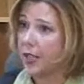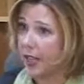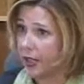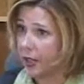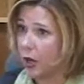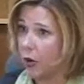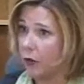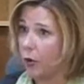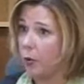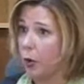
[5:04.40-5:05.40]
the Texas Code
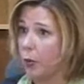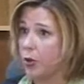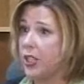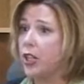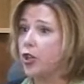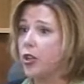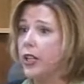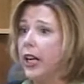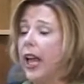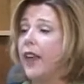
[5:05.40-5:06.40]
of Criminal
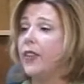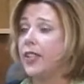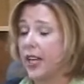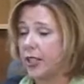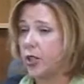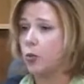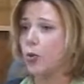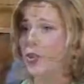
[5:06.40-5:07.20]
Procedure and the Texas